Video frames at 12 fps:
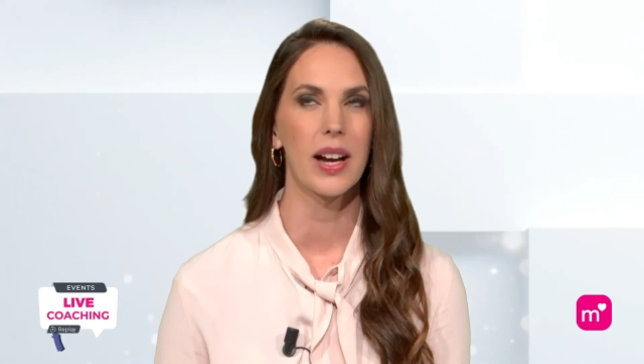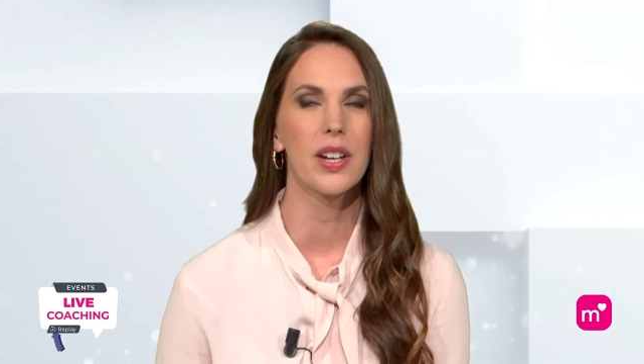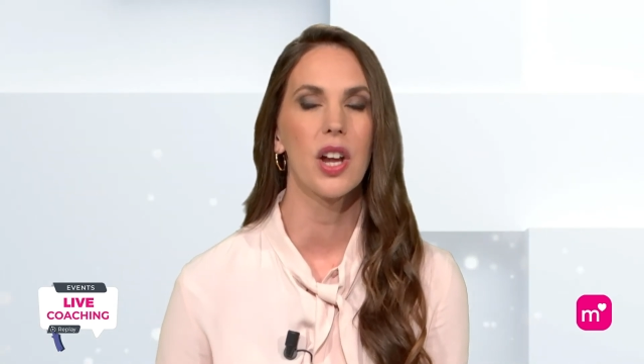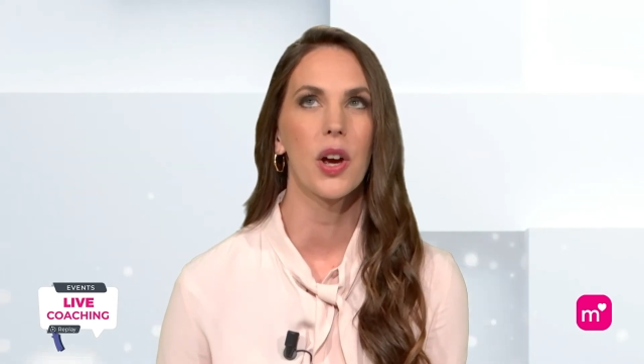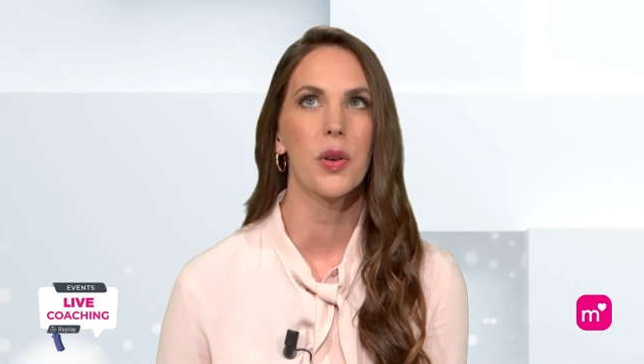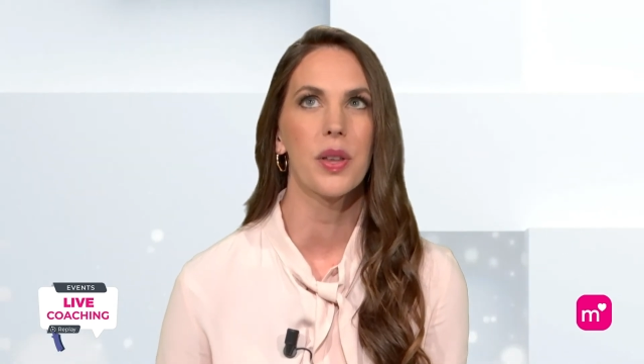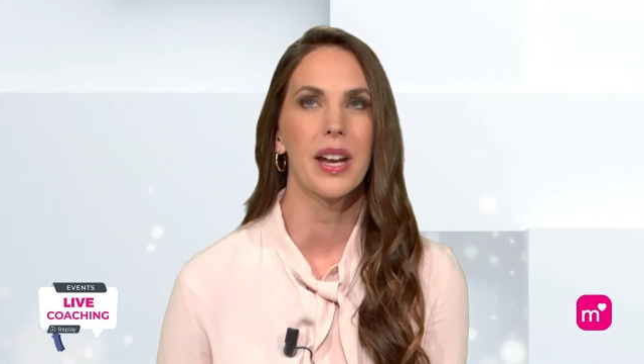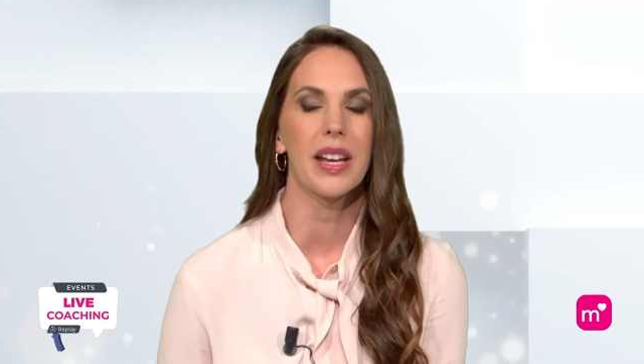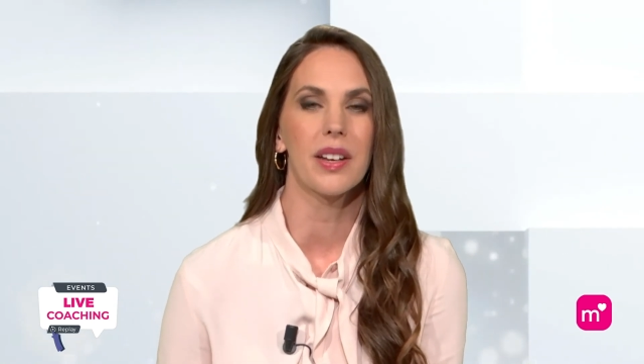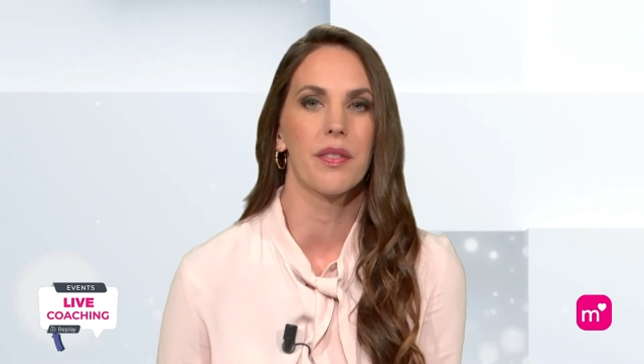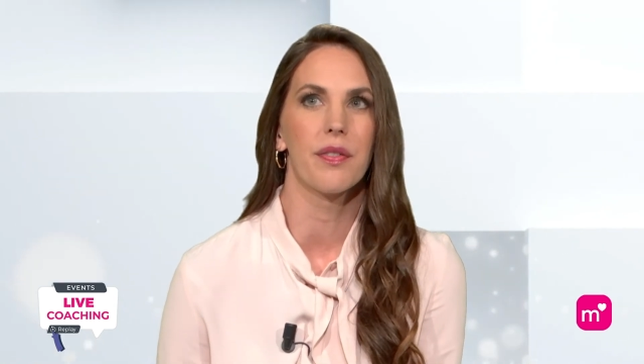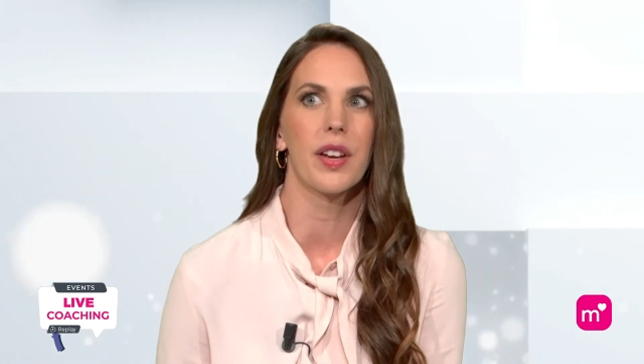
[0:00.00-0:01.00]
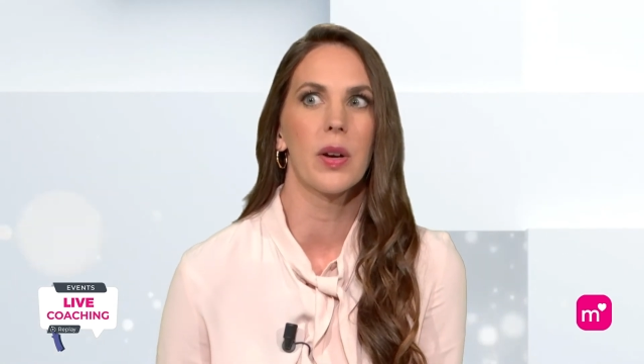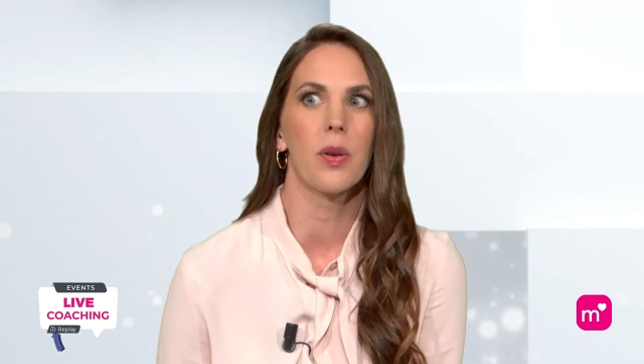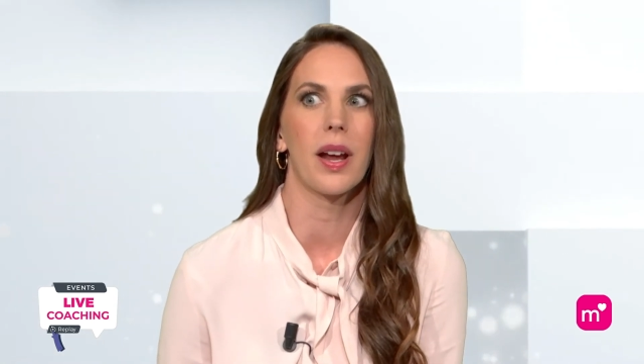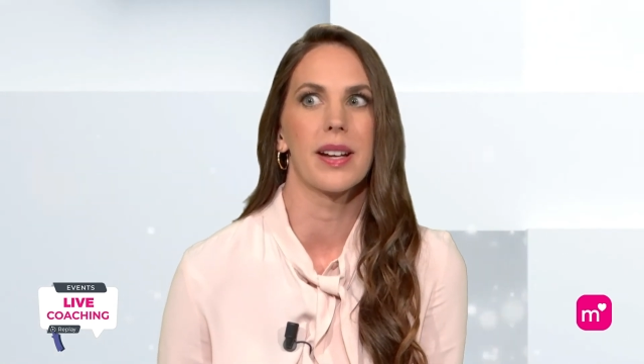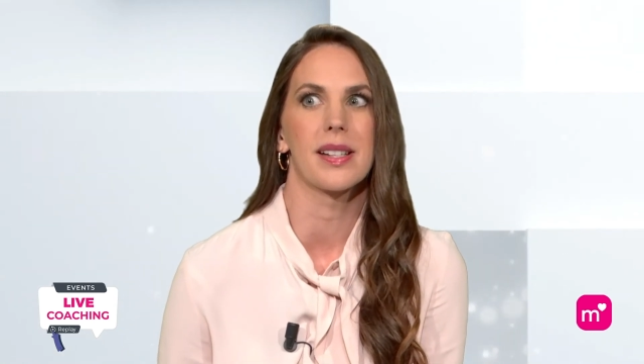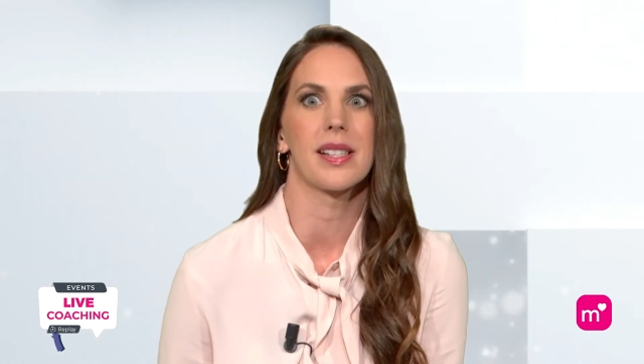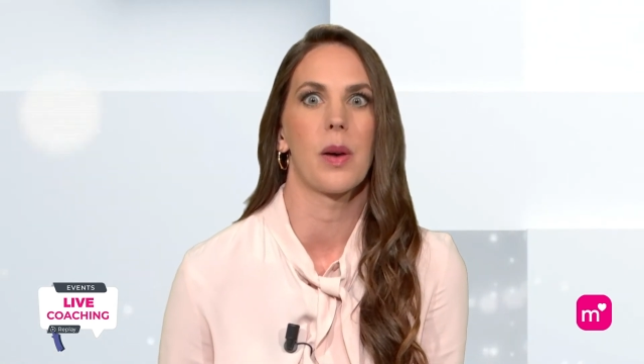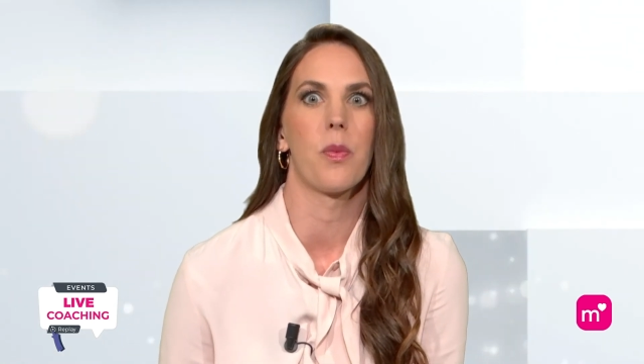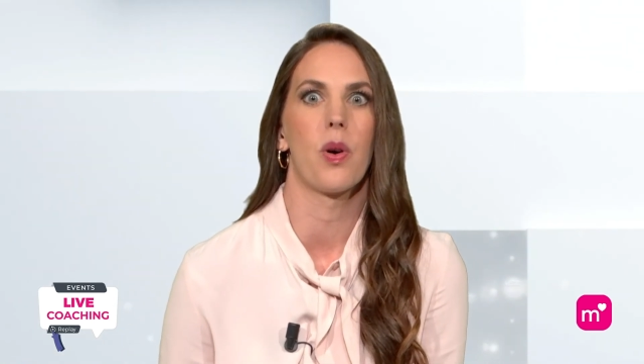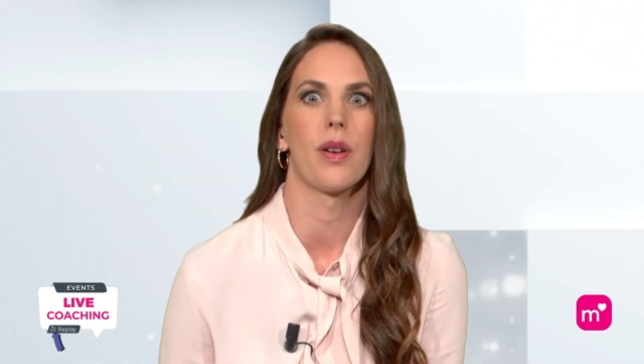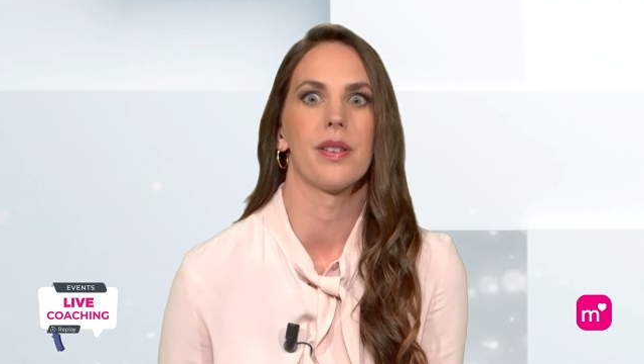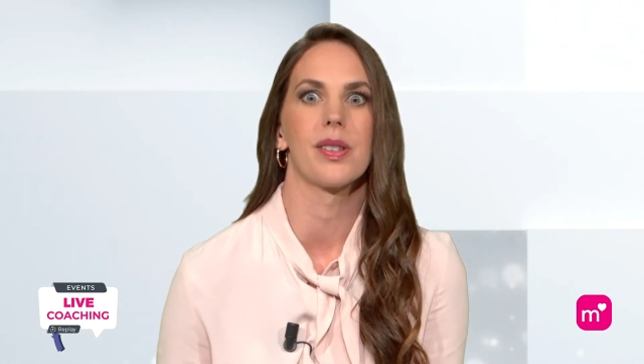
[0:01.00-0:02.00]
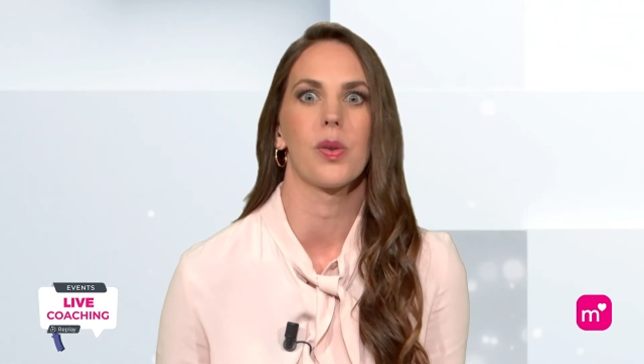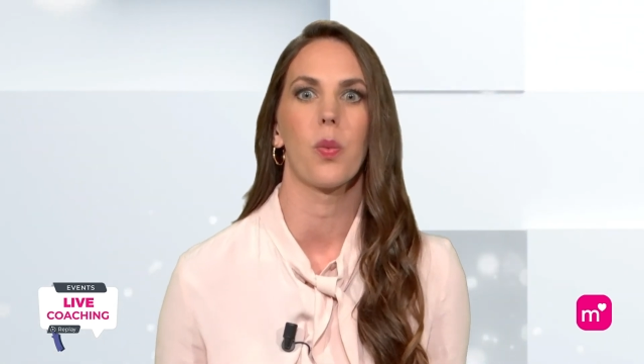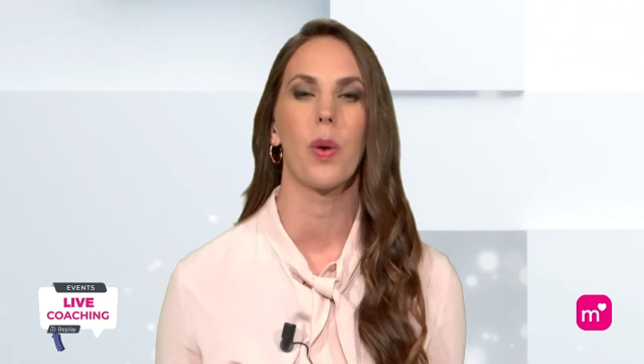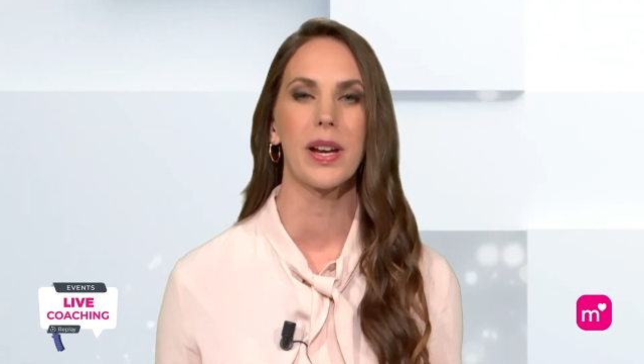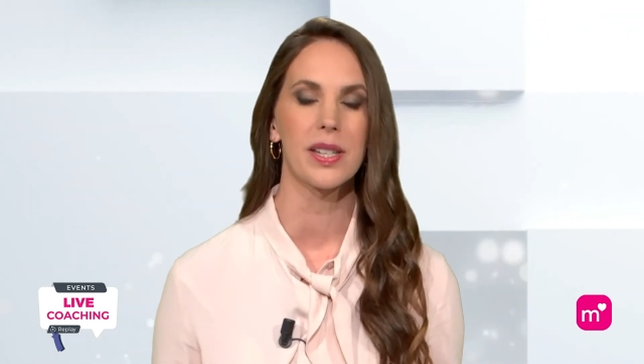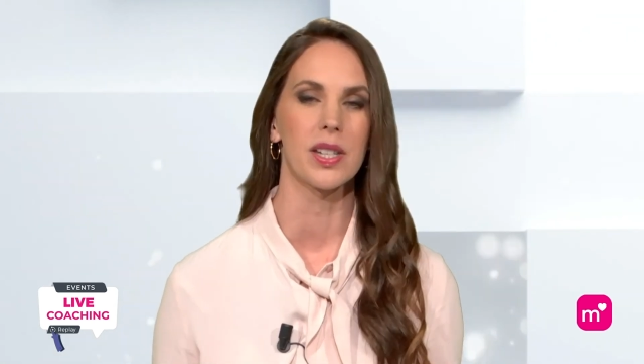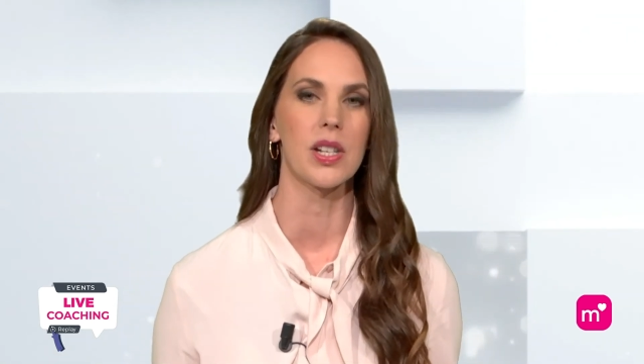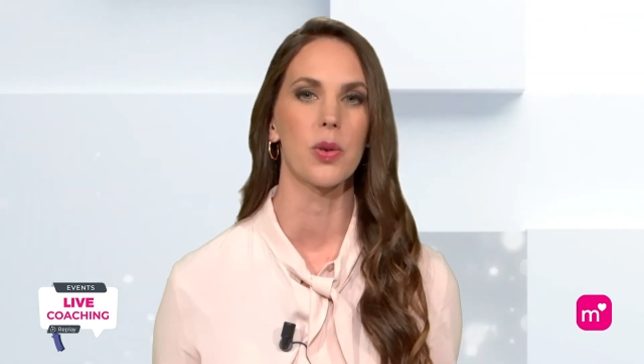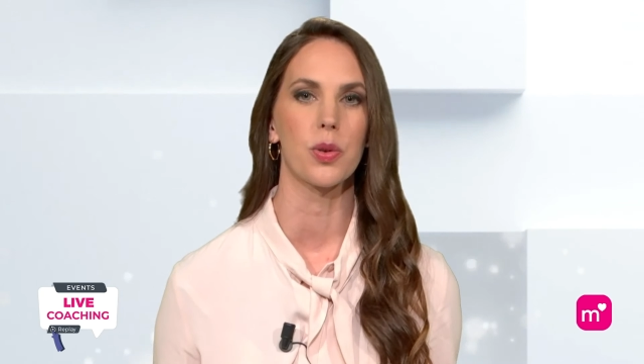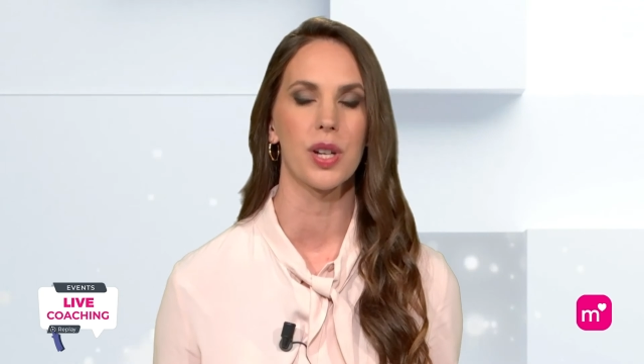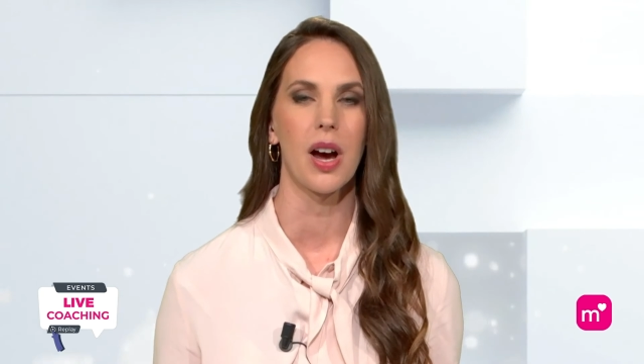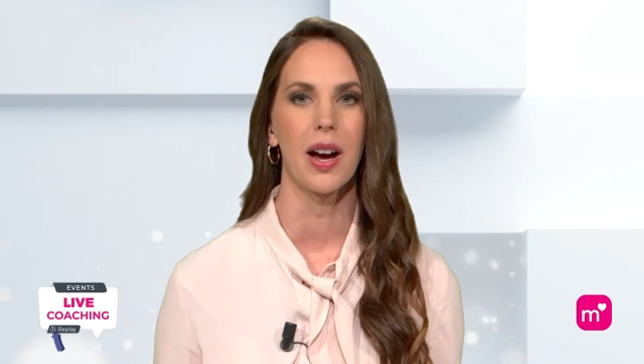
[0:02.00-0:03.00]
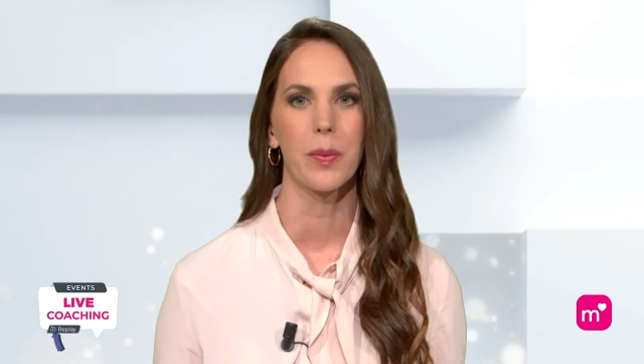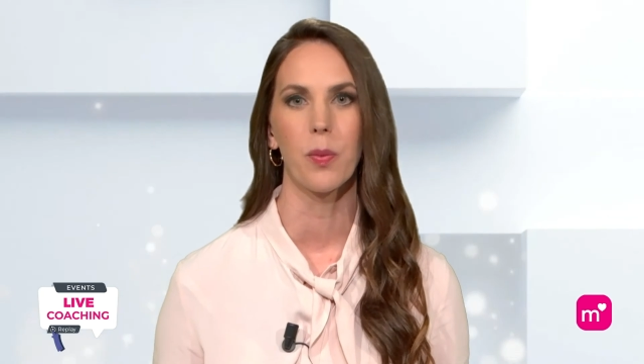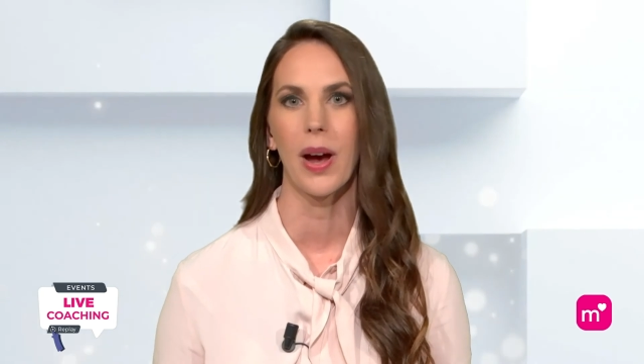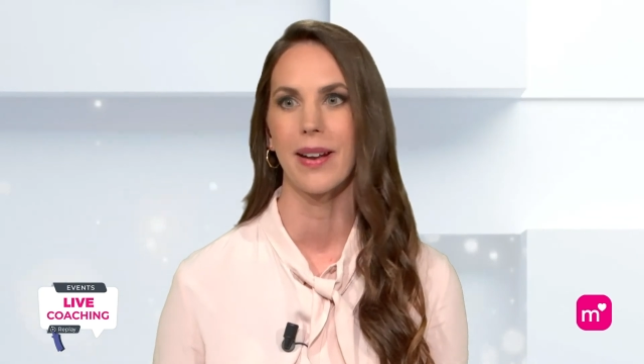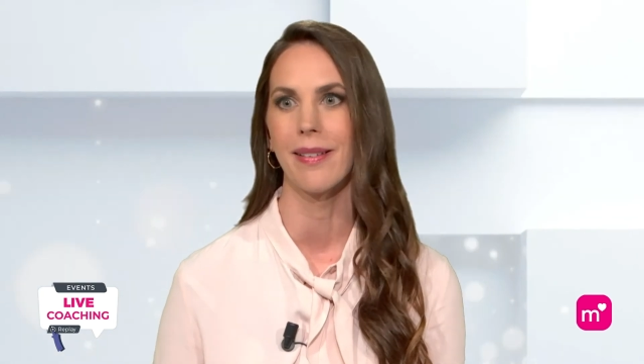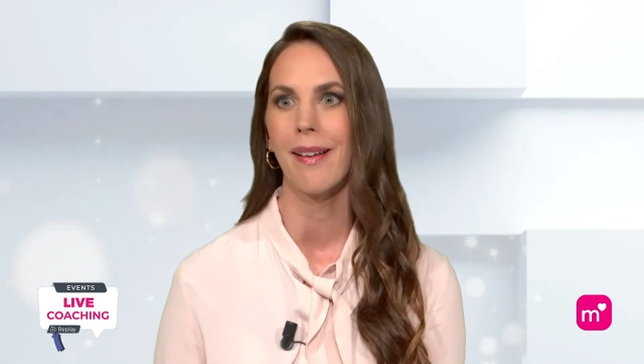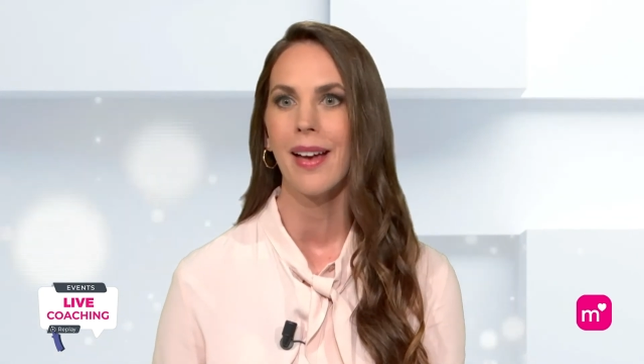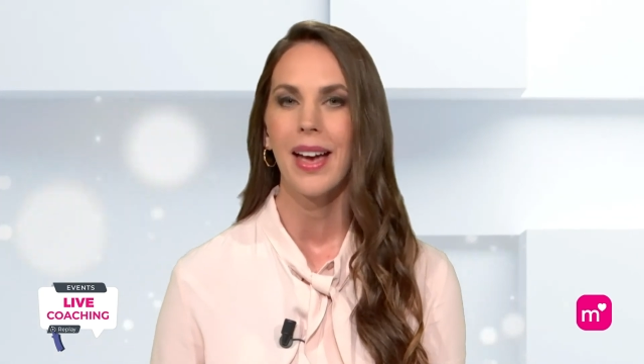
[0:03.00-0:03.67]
I know that it can feel like someone's wasting your time when